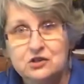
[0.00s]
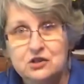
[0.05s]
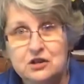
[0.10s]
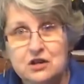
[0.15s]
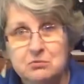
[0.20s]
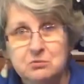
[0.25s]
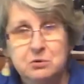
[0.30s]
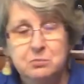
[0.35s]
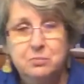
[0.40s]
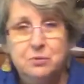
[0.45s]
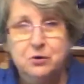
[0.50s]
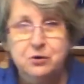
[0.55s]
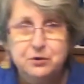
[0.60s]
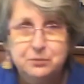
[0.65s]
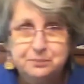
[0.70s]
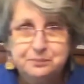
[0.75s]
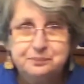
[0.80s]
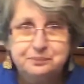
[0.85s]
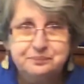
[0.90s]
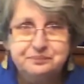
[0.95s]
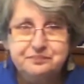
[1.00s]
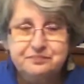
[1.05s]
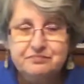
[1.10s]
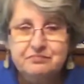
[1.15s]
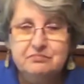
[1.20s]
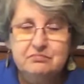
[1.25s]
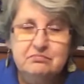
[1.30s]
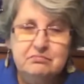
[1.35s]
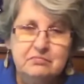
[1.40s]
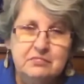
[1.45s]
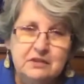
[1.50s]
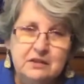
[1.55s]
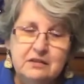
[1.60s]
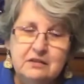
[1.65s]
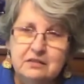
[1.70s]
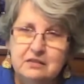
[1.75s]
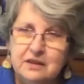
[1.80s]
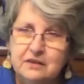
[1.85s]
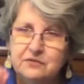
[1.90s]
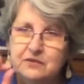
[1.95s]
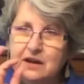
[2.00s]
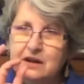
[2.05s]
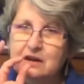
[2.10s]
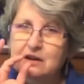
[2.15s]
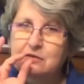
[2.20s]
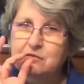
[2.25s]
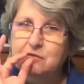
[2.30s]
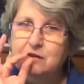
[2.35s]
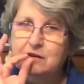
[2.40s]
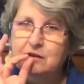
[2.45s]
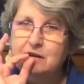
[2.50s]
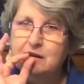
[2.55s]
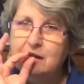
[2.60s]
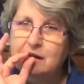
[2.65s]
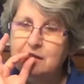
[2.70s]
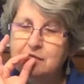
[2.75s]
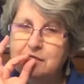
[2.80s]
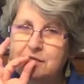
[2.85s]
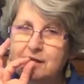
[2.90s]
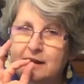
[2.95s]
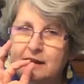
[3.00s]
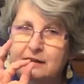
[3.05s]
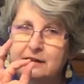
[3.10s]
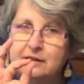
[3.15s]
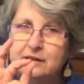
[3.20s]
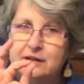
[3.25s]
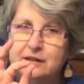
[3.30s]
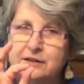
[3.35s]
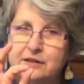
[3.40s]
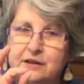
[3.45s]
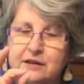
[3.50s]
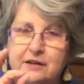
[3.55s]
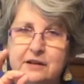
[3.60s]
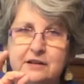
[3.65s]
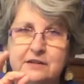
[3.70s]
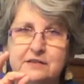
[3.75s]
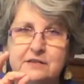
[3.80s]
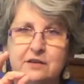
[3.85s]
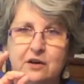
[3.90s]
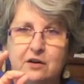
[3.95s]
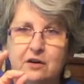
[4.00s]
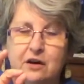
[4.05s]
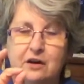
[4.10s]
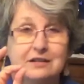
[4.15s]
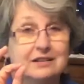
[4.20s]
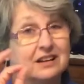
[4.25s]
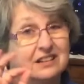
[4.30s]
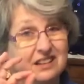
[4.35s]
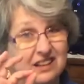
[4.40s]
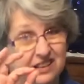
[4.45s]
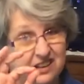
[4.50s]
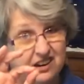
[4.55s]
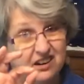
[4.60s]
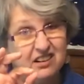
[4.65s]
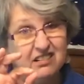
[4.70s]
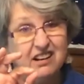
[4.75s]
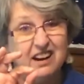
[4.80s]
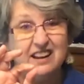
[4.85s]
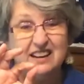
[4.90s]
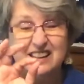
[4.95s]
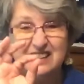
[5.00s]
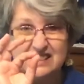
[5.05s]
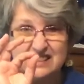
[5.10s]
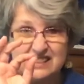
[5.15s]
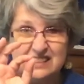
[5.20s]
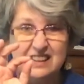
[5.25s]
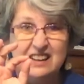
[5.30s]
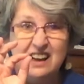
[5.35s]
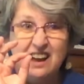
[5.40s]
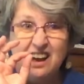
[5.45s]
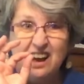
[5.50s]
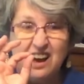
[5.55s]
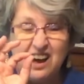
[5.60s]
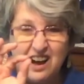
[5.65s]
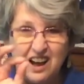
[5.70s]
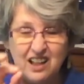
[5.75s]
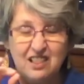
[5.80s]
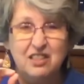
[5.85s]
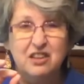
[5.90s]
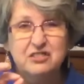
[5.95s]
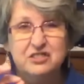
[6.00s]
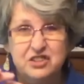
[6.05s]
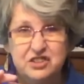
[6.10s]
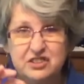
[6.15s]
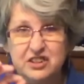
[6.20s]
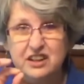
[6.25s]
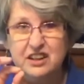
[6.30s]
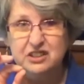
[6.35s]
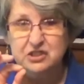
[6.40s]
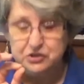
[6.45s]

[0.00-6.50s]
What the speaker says: a hummingbird, they've got a very thin little tongue. It's clear and it's hollow, just like a